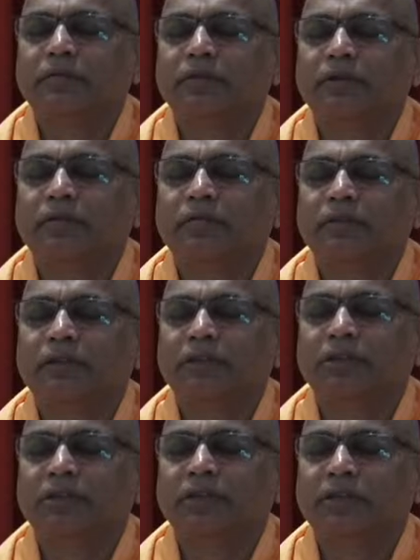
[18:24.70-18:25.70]
full of
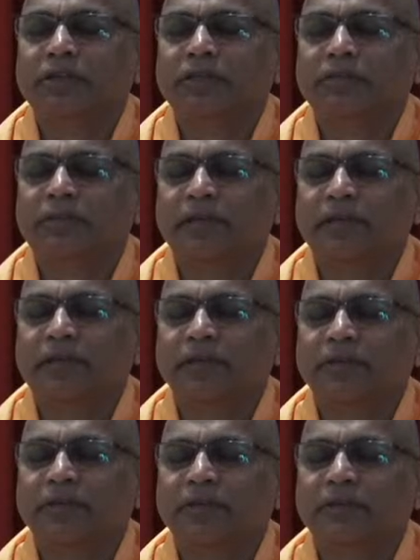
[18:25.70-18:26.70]
freshness and
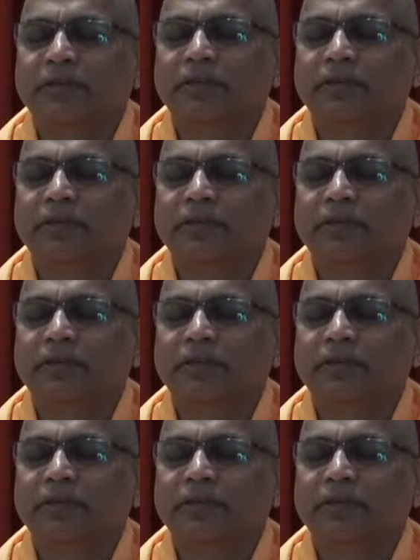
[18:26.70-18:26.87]
fragrance.